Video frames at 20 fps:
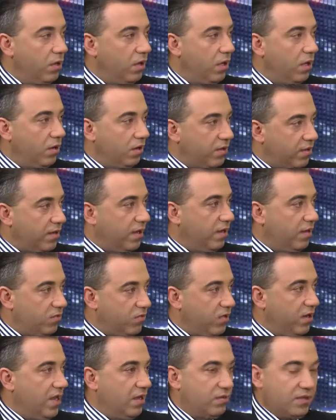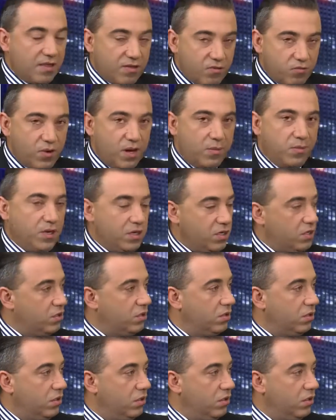And I say straight out, that's
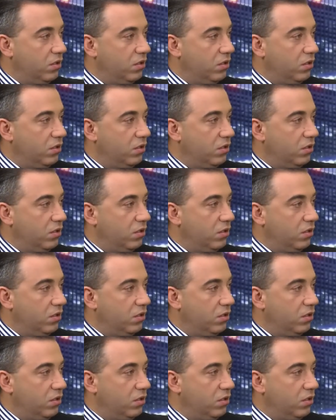rubbish.